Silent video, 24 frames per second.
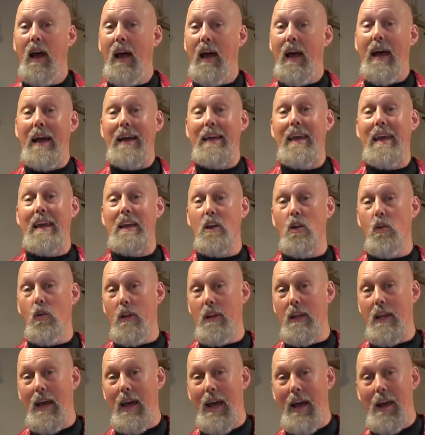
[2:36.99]
I can't go
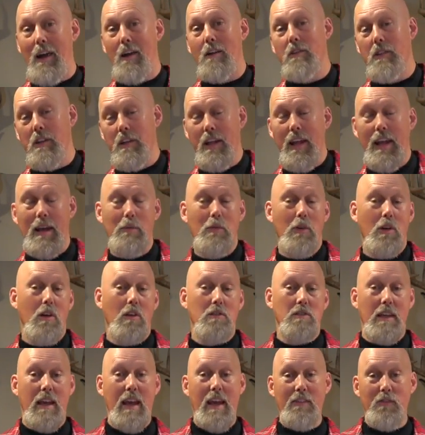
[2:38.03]
any higher than that
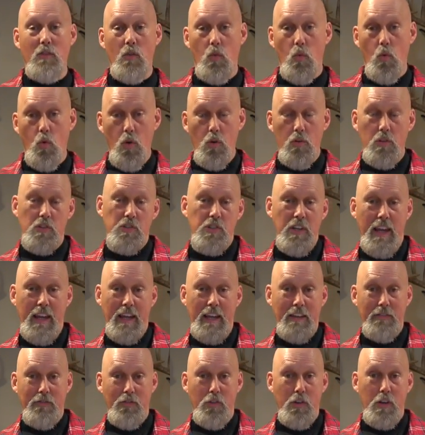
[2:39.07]
because I haven't worn the
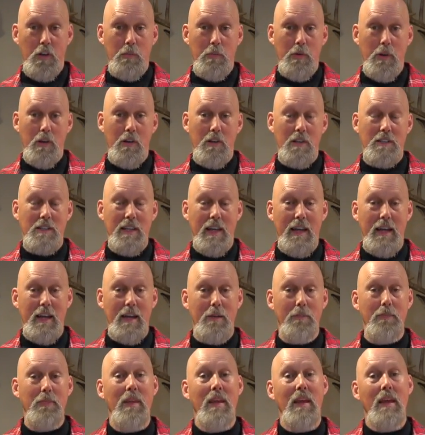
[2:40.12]
jacket for any period of
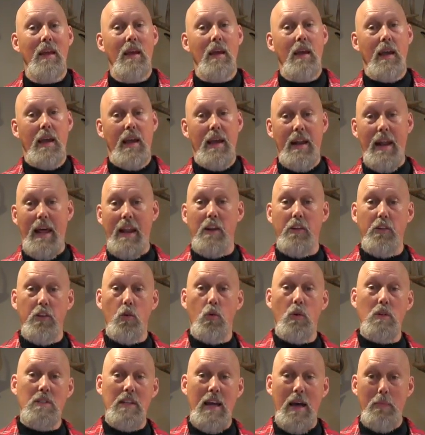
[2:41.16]
time and I don't know
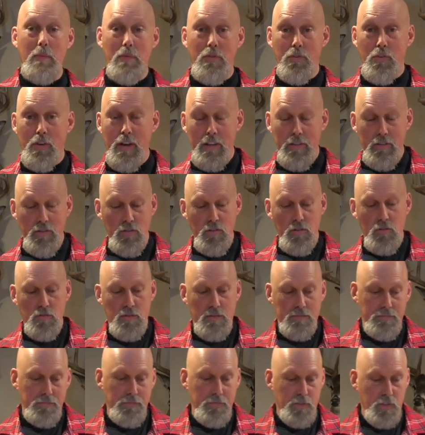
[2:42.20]
what type of thread to
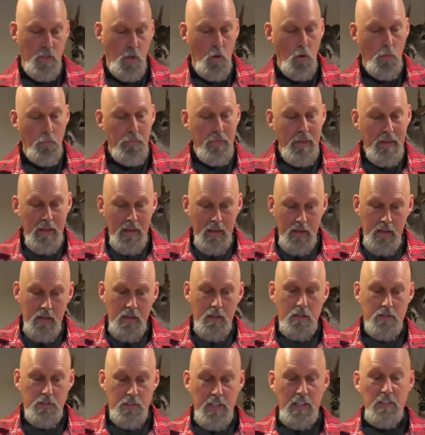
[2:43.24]
use. So
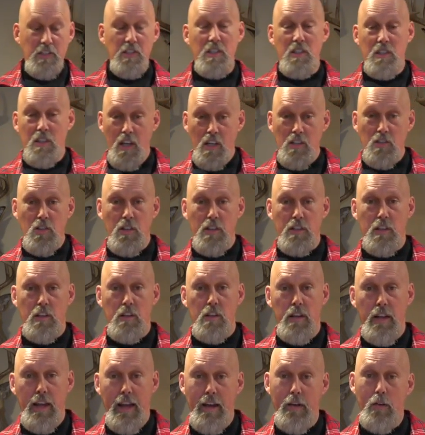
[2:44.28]
stitching does look
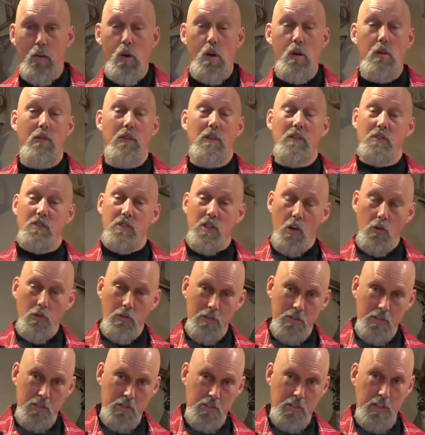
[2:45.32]
good, however, so
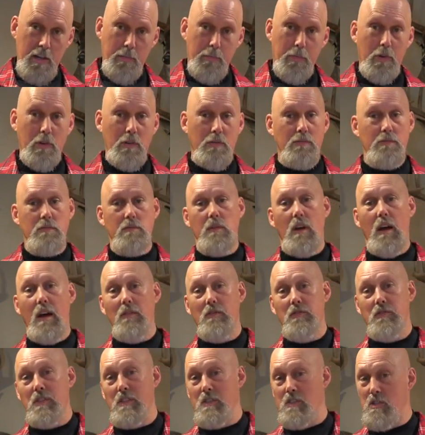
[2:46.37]
does the zipper.
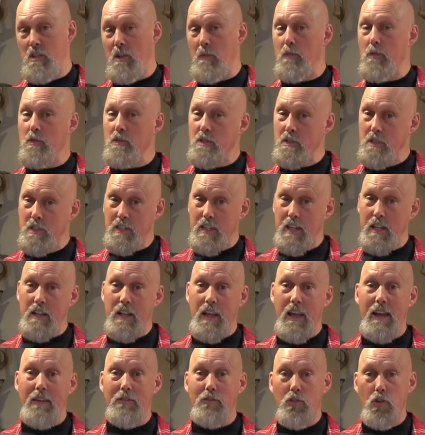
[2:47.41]
Obviously zippers tend to
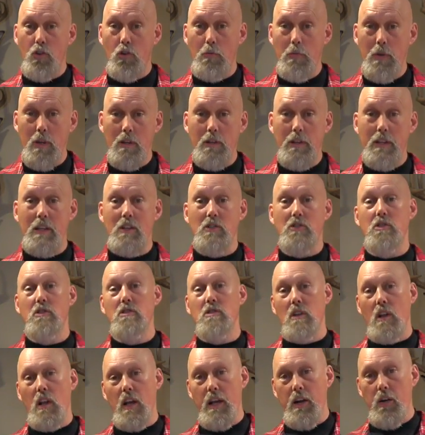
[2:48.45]
have durability
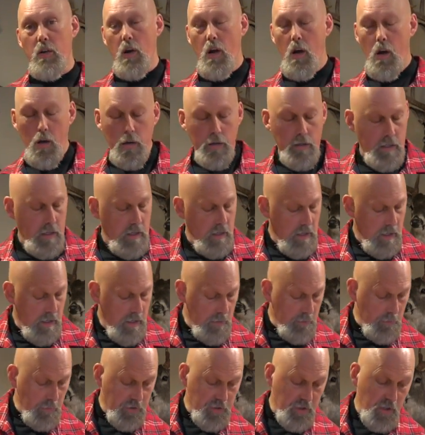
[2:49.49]
issues later on,
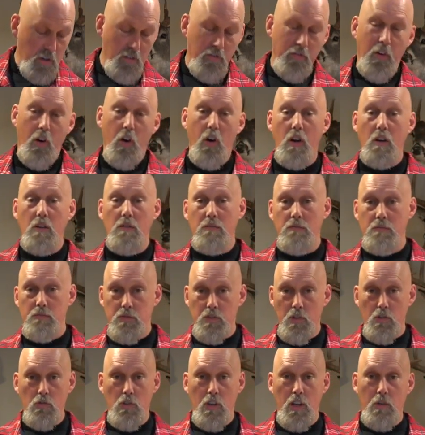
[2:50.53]
but so far
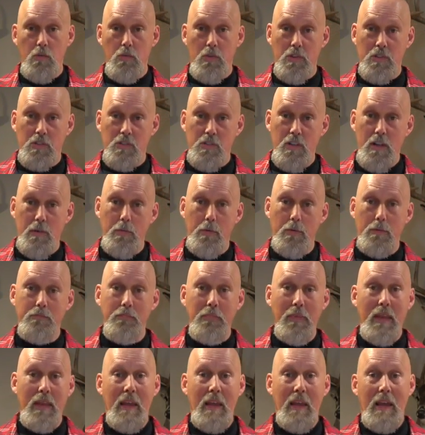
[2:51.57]
so good with the zipper.
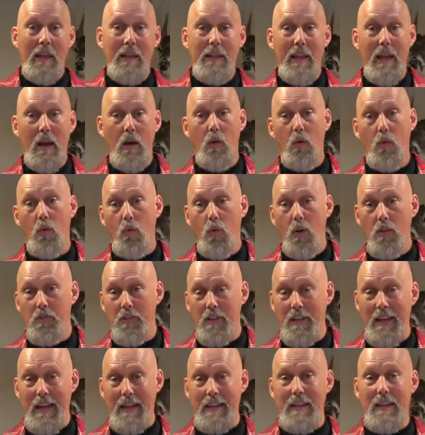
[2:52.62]
Now one
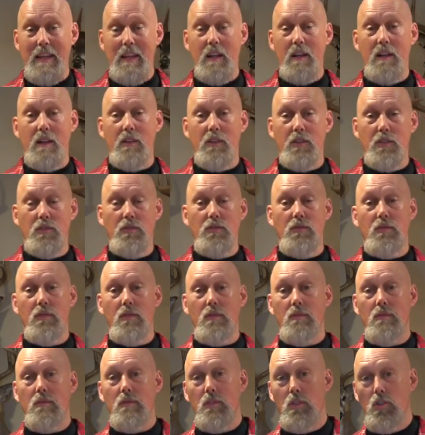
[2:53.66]
thing I did
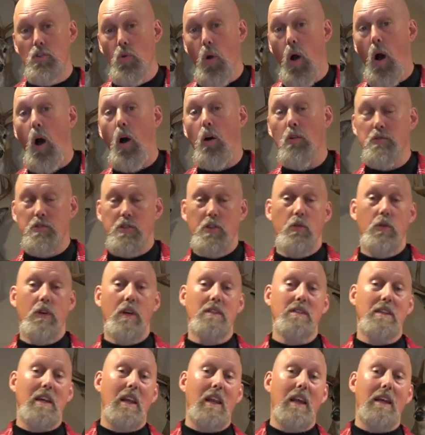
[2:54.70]
do also
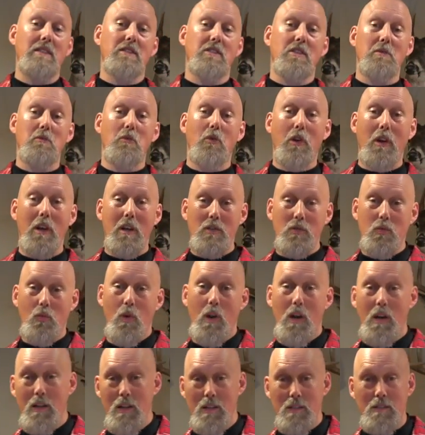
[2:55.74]
is I let someone else
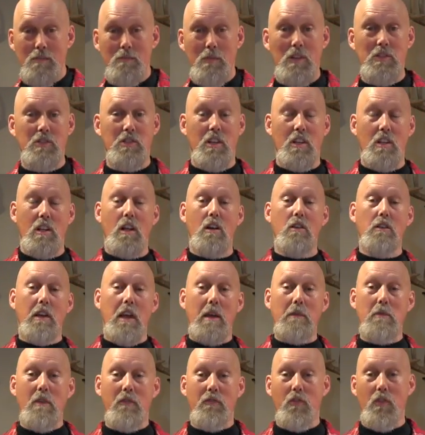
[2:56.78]
wear this. My son-in-law
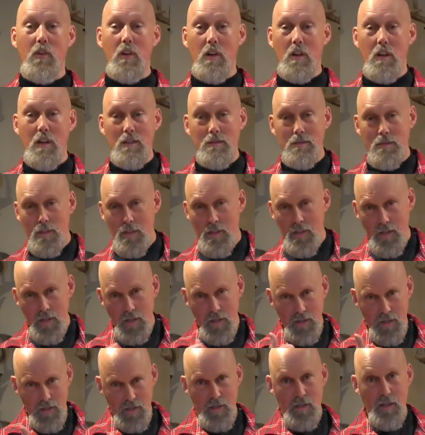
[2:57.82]
came up for a hunt
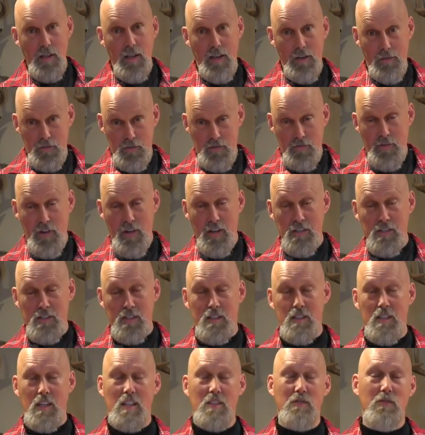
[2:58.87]
and it was a very
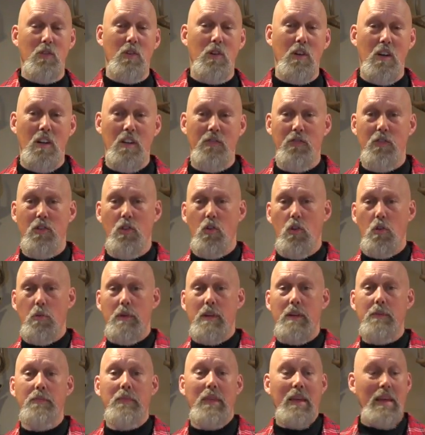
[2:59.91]
successful hunt, if you know what
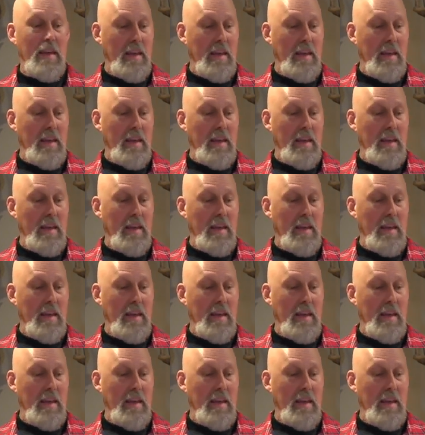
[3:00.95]
I mean.